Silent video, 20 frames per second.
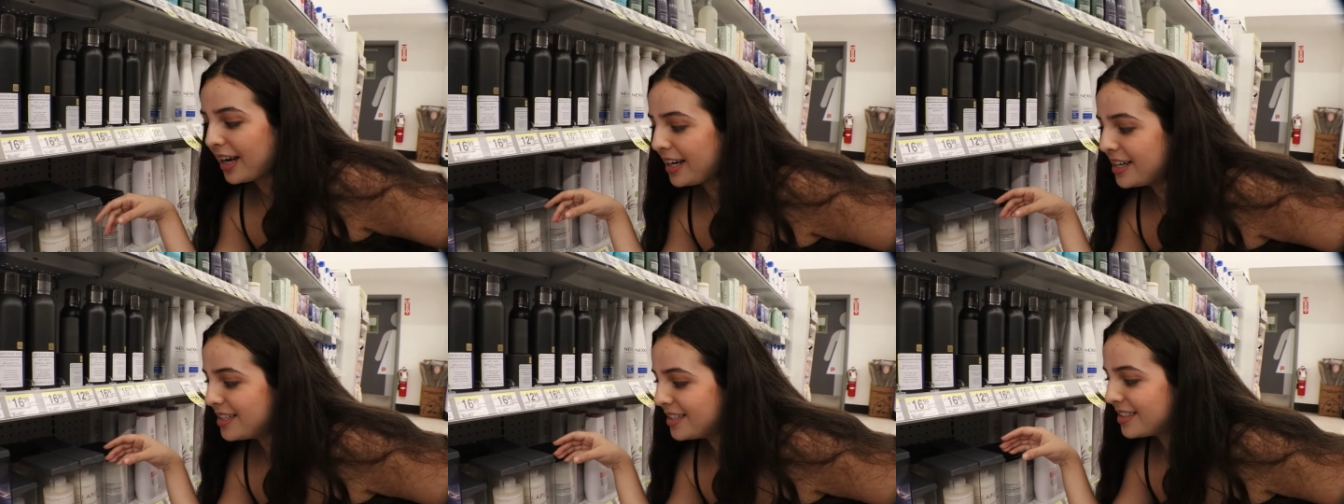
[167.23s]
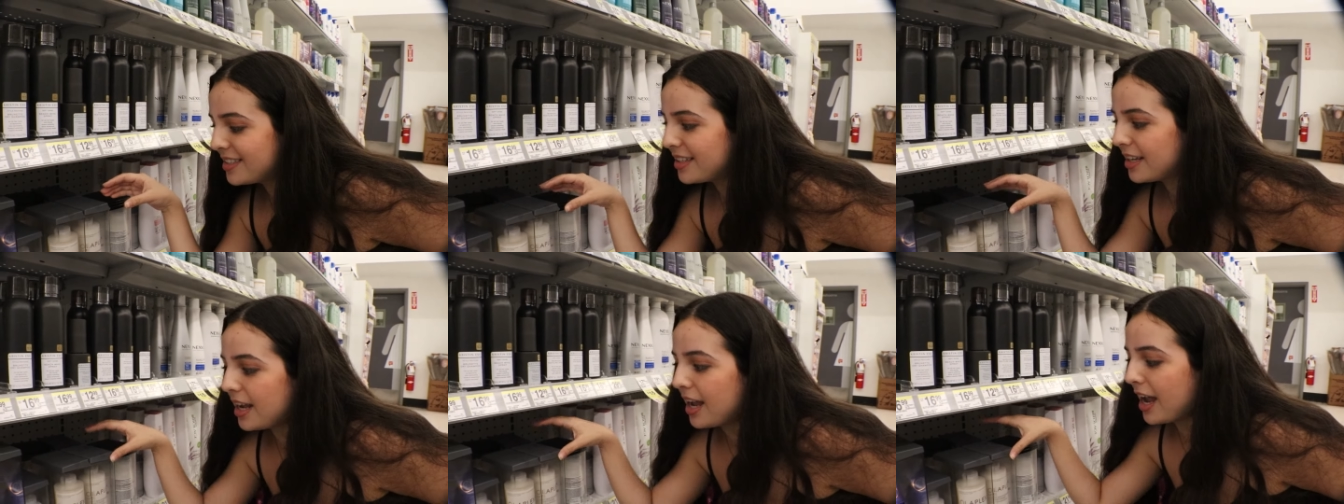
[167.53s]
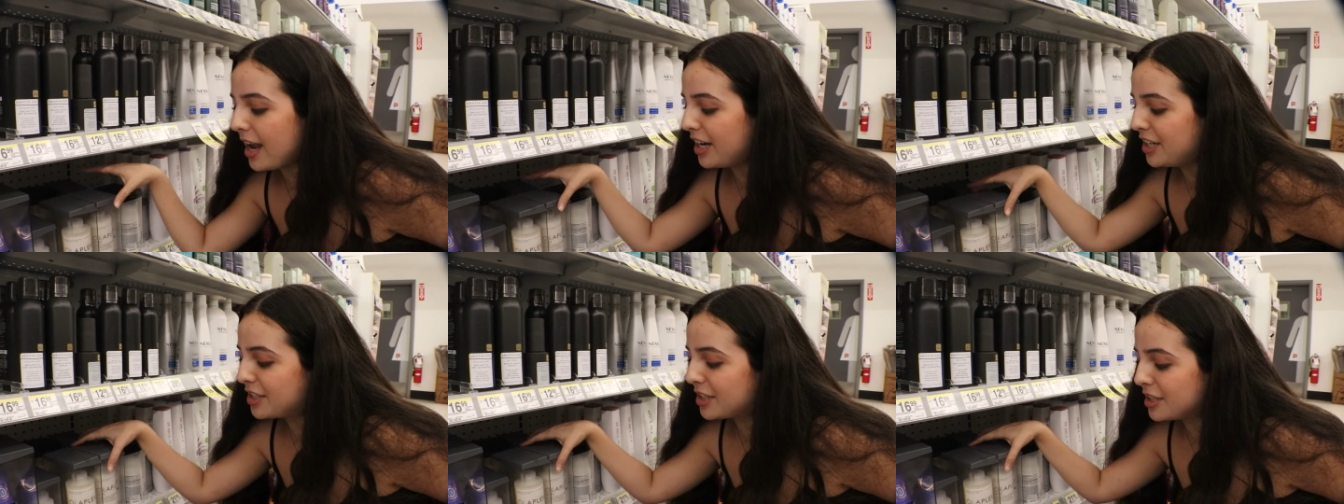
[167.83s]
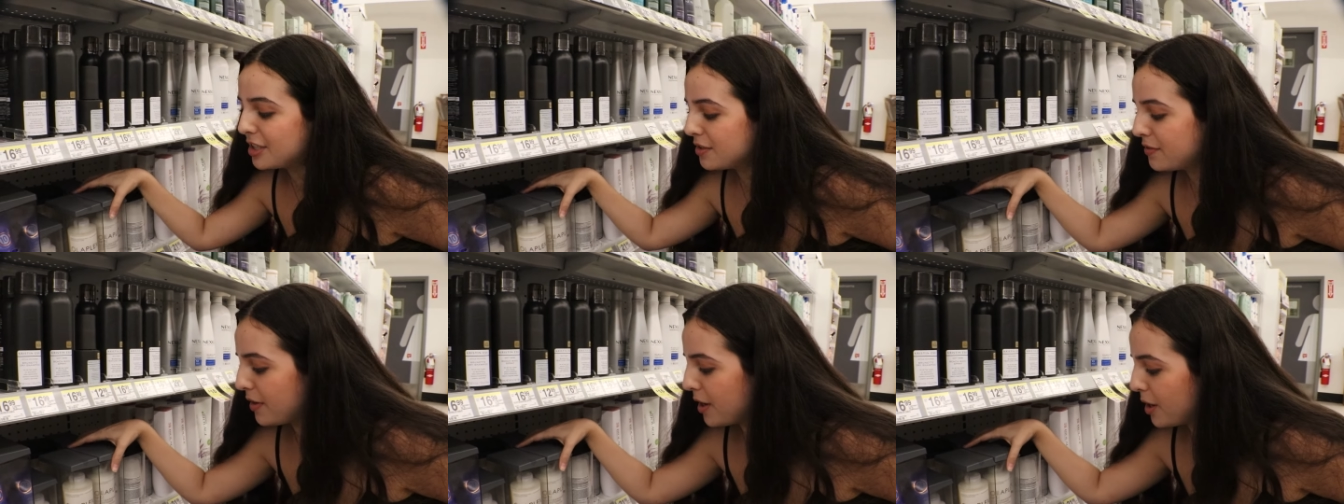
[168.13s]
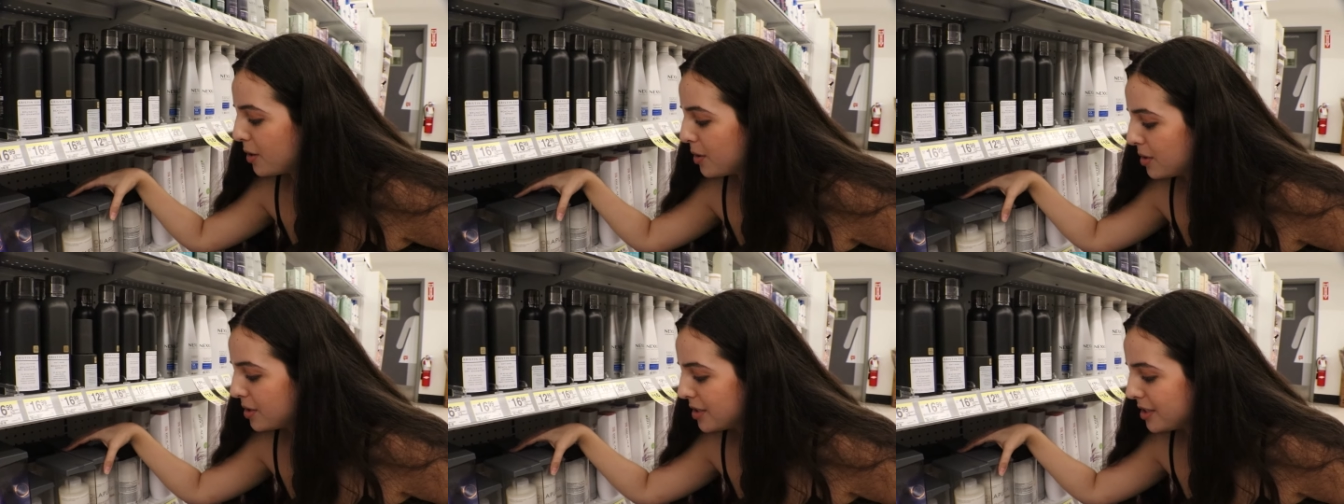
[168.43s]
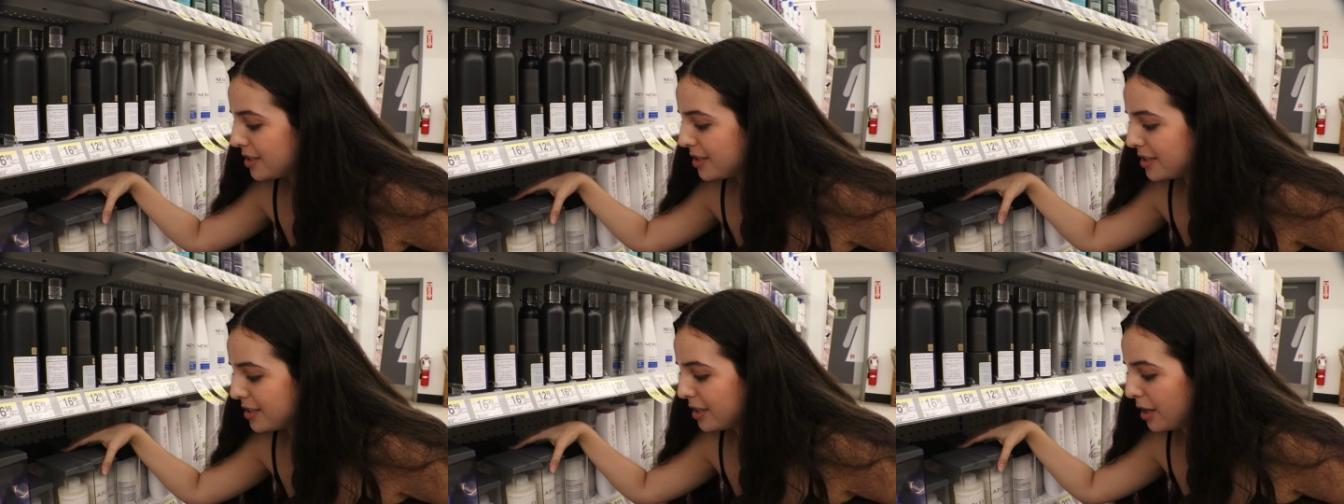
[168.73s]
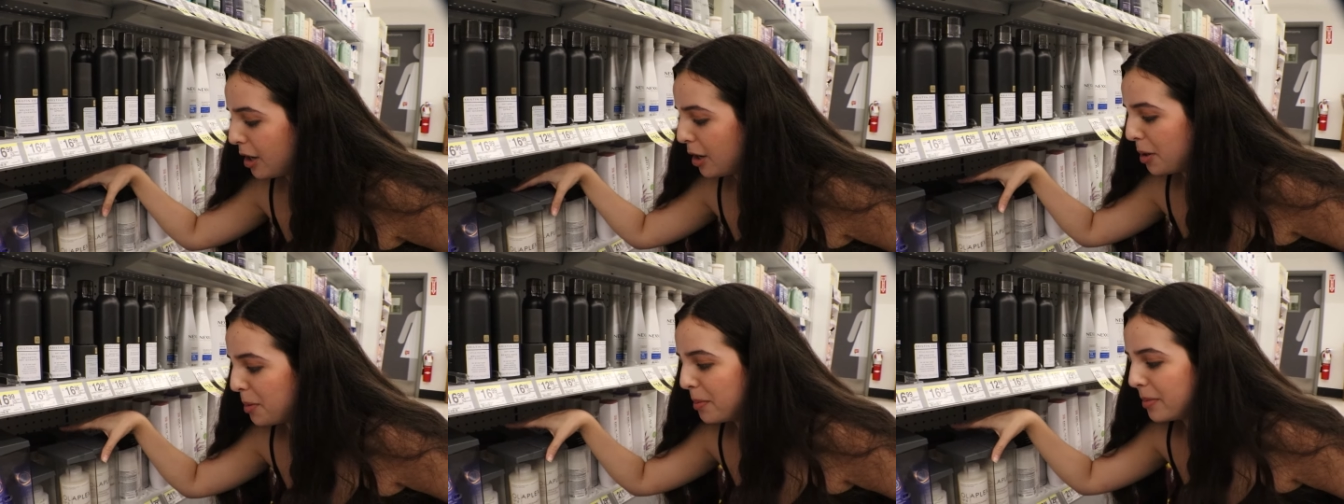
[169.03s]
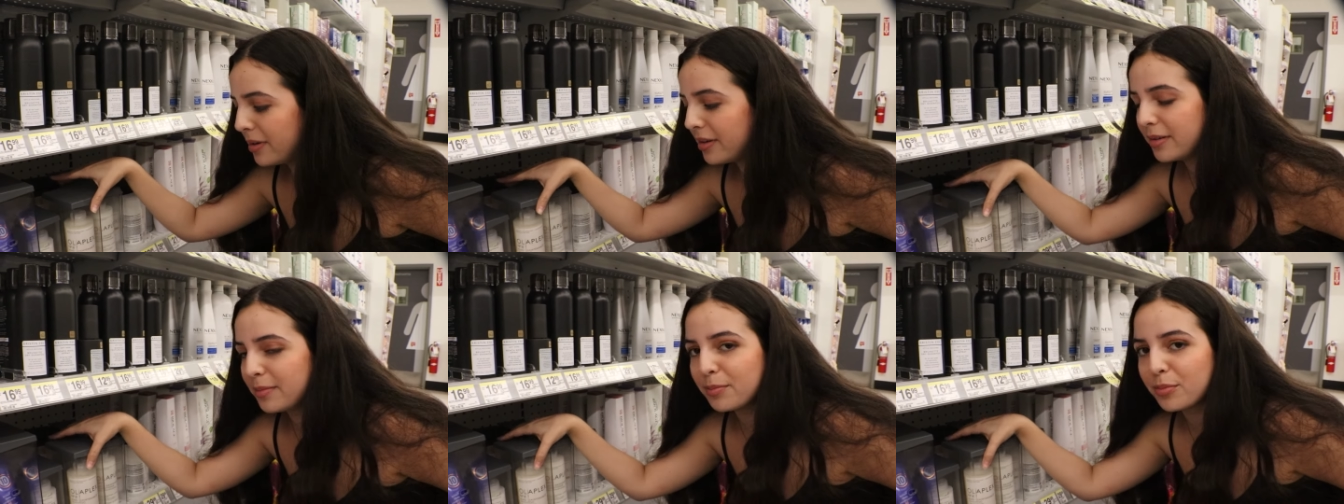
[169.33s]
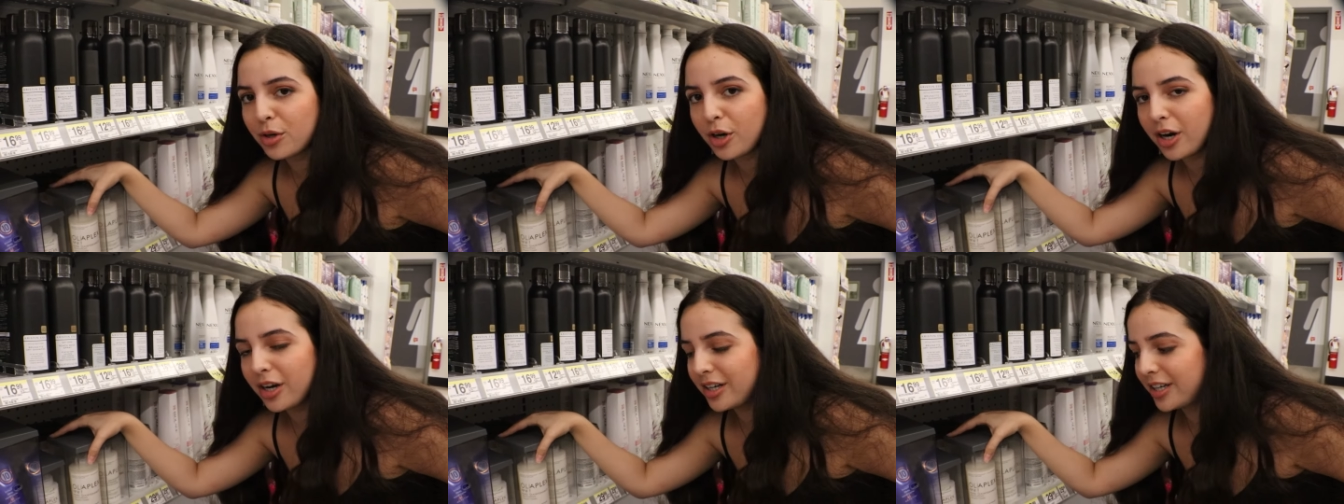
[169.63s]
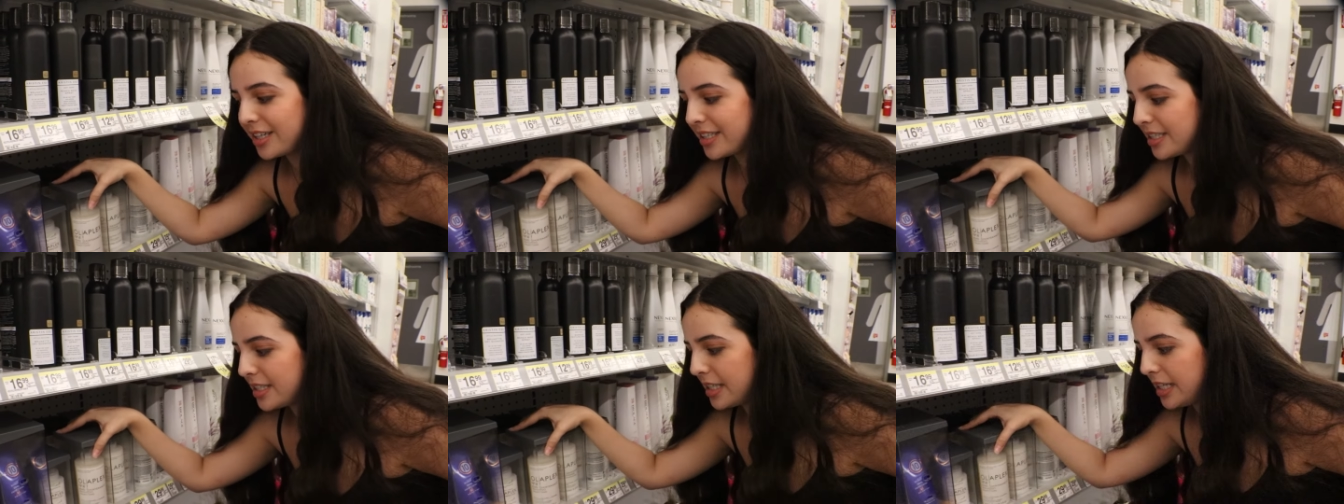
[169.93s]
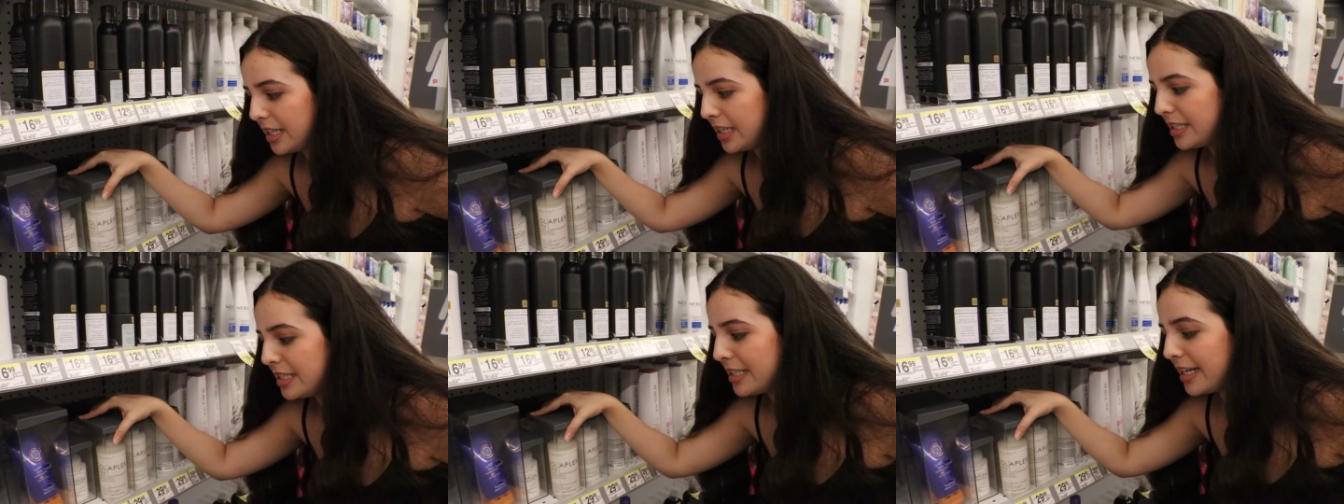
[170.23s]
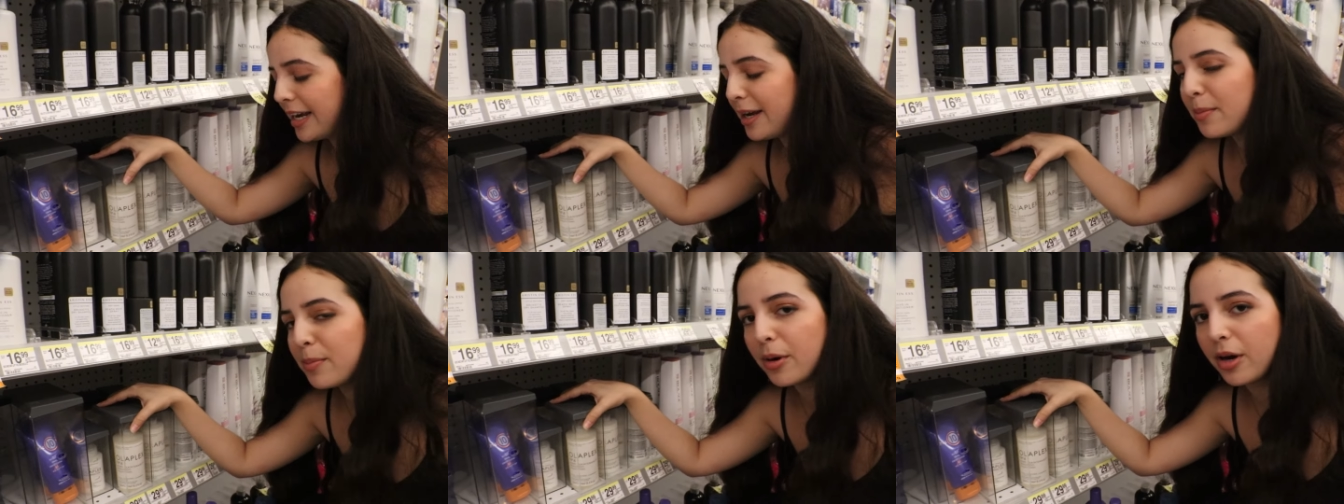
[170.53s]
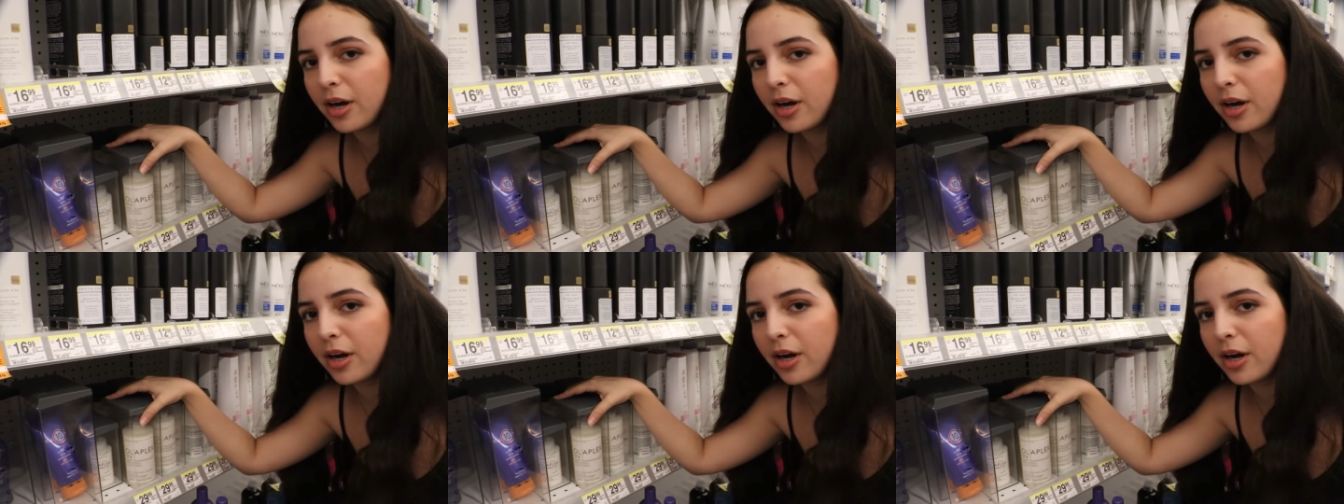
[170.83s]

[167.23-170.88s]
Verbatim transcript: Guys, I just found some products inside